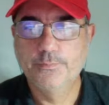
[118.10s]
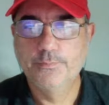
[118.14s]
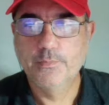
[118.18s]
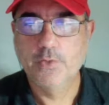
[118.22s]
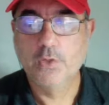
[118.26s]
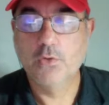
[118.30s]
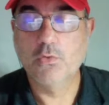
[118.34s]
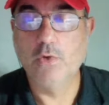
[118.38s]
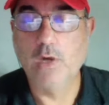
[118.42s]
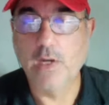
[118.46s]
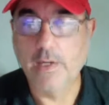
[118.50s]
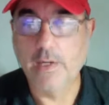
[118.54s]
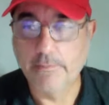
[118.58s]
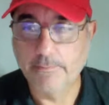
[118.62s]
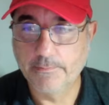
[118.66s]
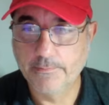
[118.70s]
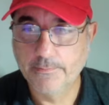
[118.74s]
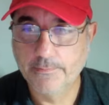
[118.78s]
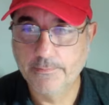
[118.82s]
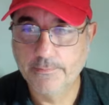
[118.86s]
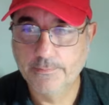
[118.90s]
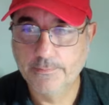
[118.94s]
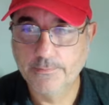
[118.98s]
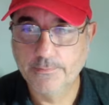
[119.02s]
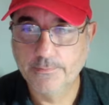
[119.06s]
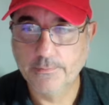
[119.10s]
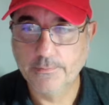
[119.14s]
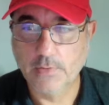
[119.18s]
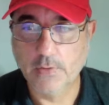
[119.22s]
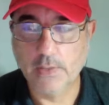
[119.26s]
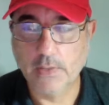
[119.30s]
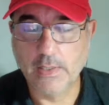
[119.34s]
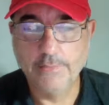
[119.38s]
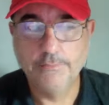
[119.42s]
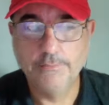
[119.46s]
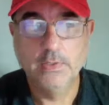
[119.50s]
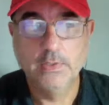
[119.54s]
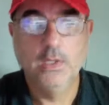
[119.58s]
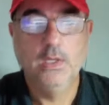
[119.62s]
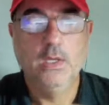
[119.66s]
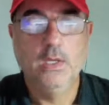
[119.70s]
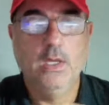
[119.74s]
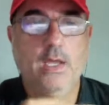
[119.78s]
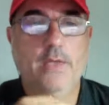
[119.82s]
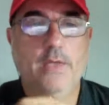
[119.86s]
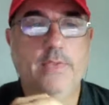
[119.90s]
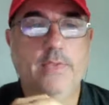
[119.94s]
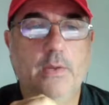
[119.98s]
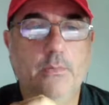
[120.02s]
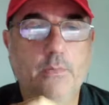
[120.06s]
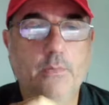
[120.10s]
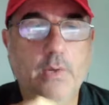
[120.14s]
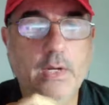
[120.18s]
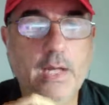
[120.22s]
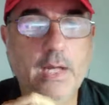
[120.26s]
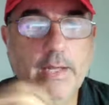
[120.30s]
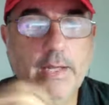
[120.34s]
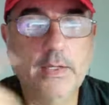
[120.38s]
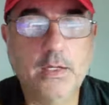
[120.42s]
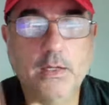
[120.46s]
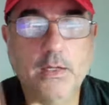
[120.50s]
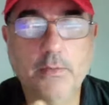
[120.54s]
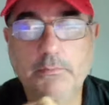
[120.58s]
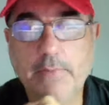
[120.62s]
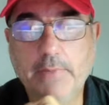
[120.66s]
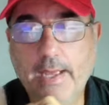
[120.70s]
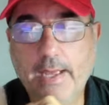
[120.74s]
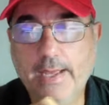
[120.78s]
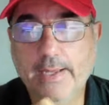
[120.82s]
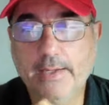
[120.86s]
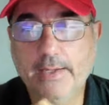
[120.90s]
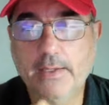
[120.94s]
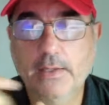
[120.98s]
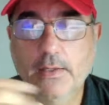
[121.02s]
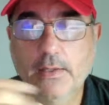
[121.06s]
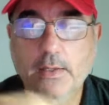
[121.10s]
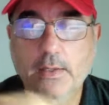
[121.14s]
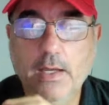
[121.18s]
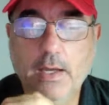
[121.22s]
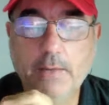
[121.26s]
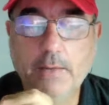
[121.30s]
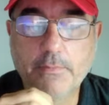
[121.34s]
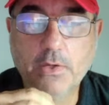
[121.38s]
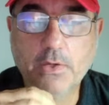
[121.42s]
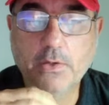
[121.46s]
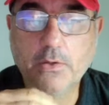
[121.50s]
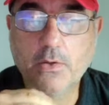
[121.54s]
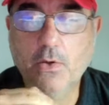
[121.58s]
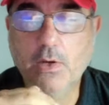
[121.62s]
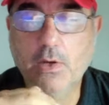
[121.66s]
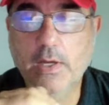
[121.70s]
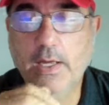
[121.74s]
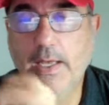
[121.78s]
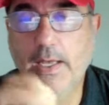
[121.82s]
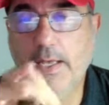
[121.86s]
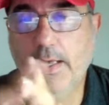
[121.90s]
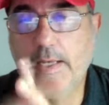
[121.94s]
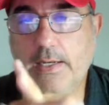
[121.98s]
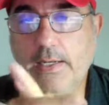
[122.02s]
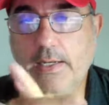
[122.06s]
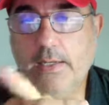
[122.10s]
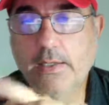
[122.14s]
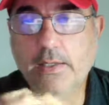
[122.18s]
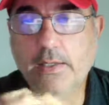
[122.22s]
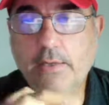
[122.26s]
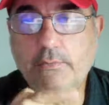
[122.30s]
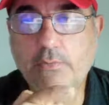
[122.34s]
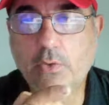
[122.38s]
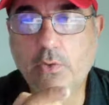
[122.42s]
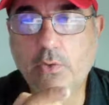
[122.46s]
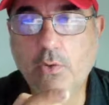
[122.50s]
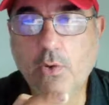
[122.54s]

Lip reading: crime? All right, and then when I come back, I'm going to go ahead and give you an